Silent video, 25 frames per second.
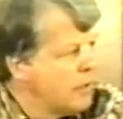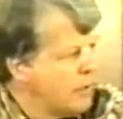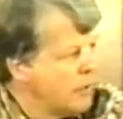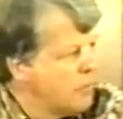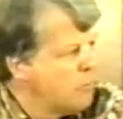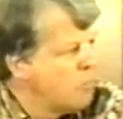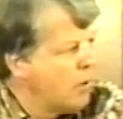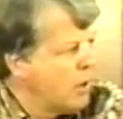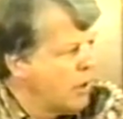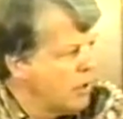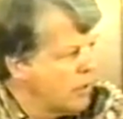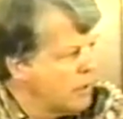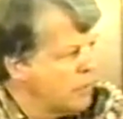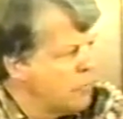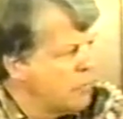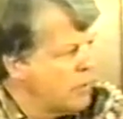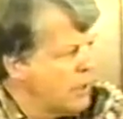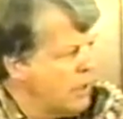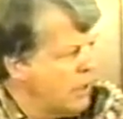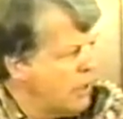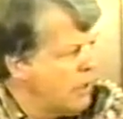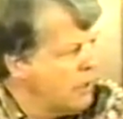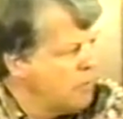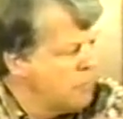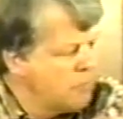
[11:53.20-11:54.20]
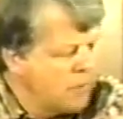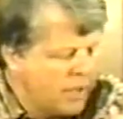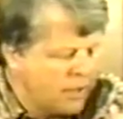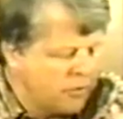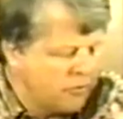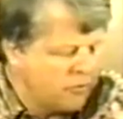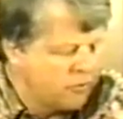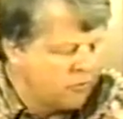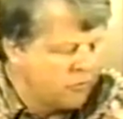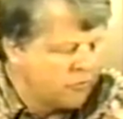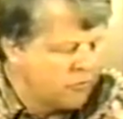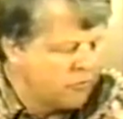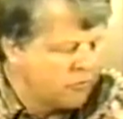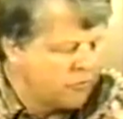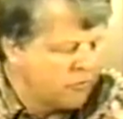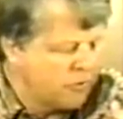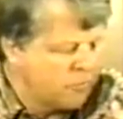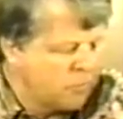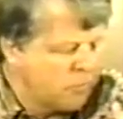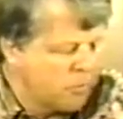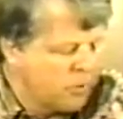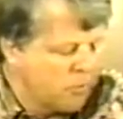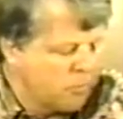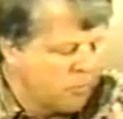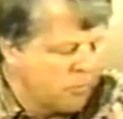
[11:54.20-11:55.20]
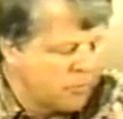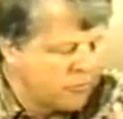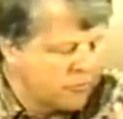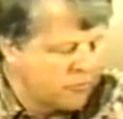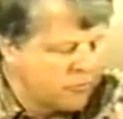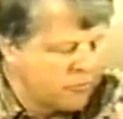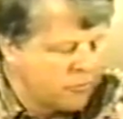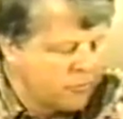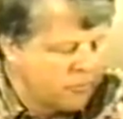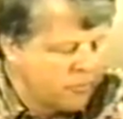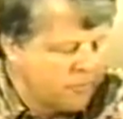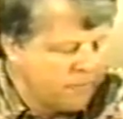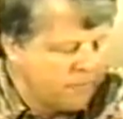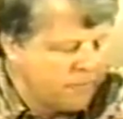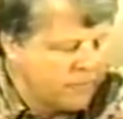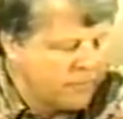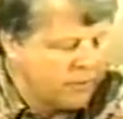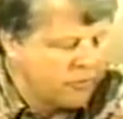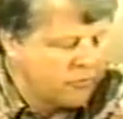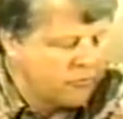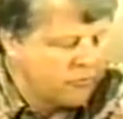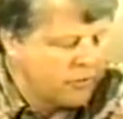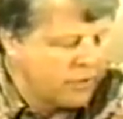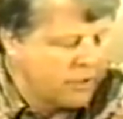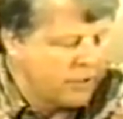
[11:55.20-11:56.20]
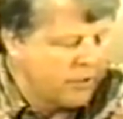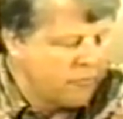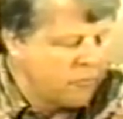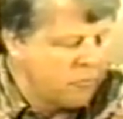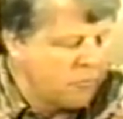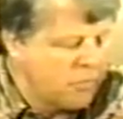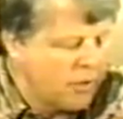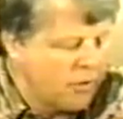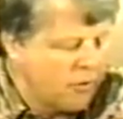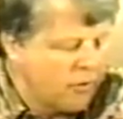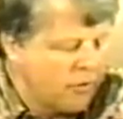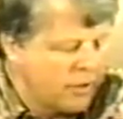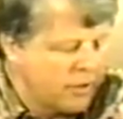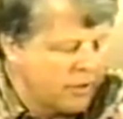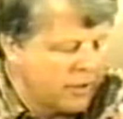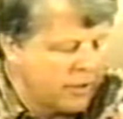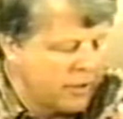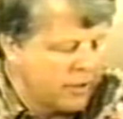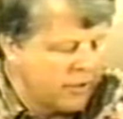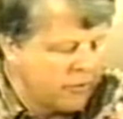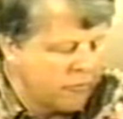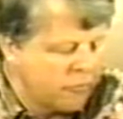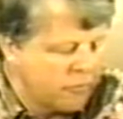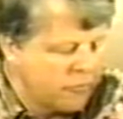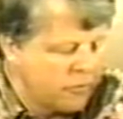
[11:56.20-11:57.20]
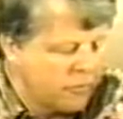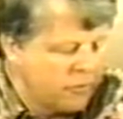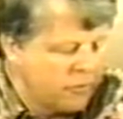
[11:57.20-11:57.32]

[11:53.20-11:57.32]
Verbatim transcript: partly behind Matthew's uh, purpose, is to give Mary a gift